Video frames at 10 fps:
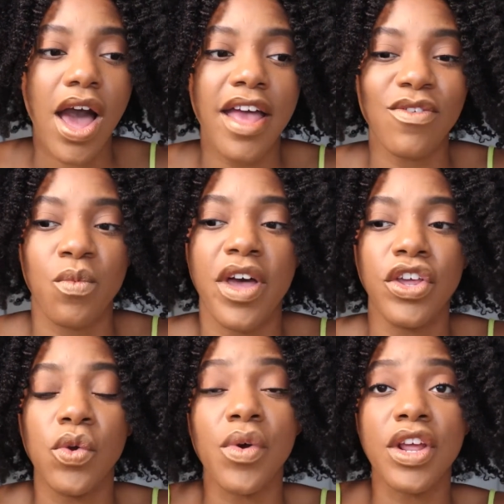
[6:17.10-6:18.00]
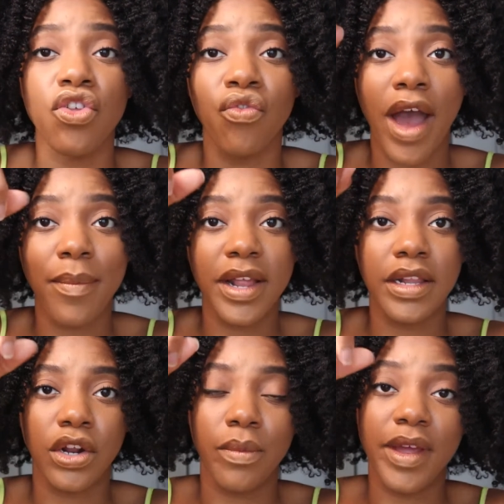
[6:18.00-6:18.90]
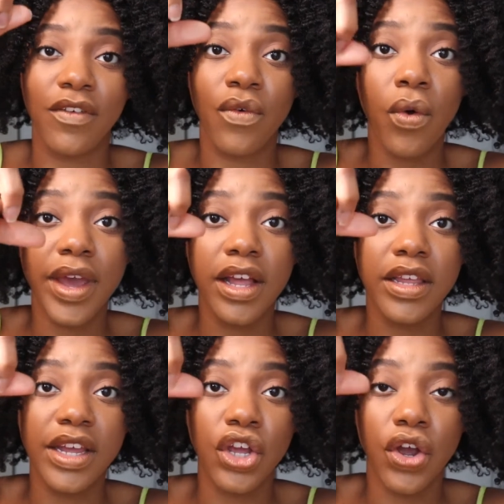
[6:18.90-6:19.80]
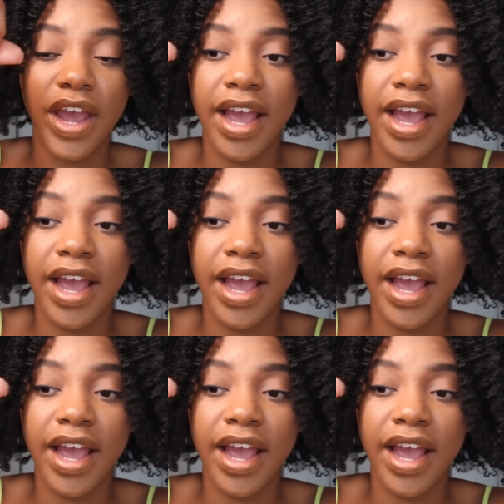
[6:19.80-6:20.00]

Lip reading: As well, you want to drop a little bit of oil in your